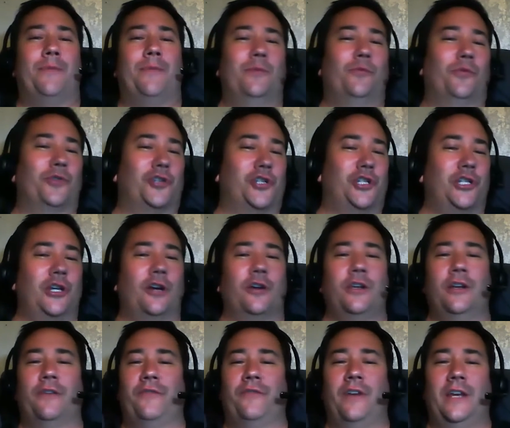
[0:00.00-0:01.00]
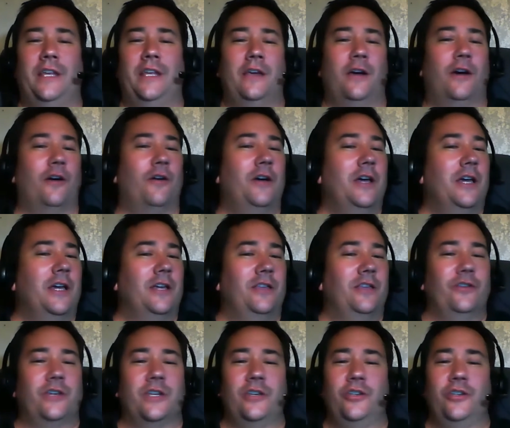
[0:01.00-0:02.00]
People will share your video.
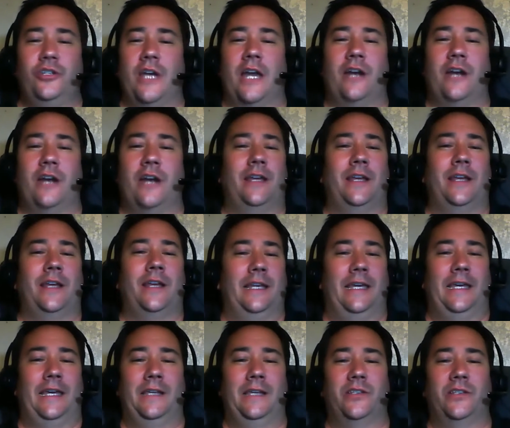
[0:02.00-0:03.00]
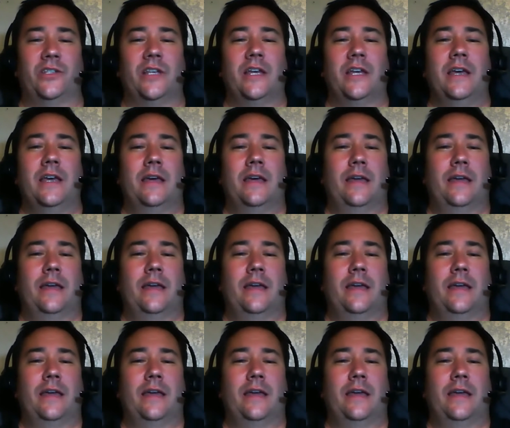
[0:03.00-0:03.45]
You can generate leads.